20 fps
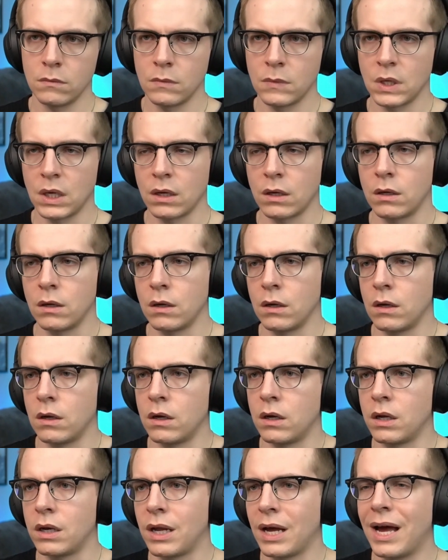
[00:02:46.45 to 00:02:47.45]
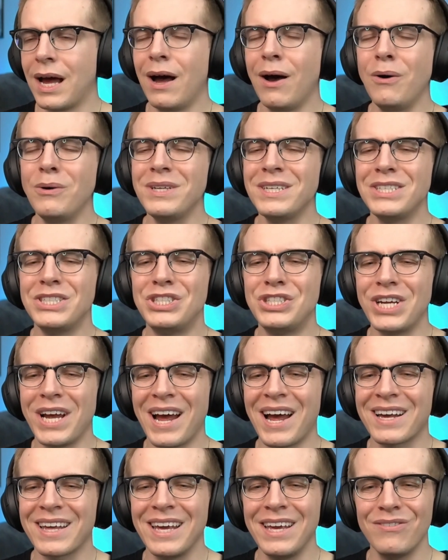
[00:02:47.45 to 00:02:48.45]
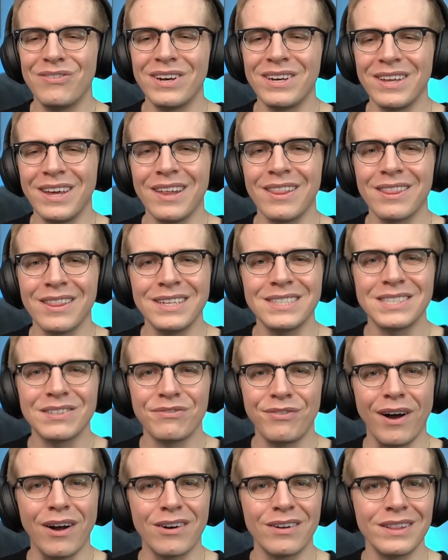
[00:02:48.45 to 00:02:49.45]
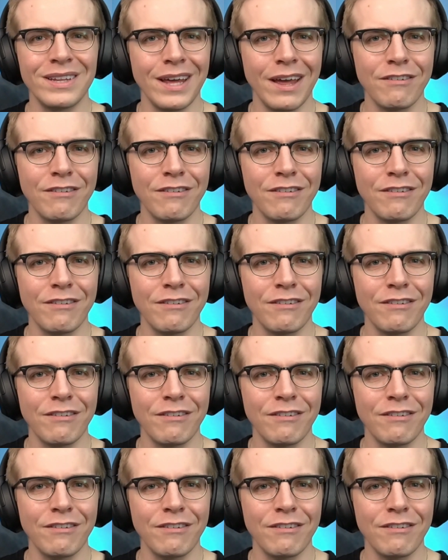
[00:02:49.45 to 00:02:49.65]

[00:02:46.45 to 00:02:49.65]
Oh my God. How did Jack even get this far in the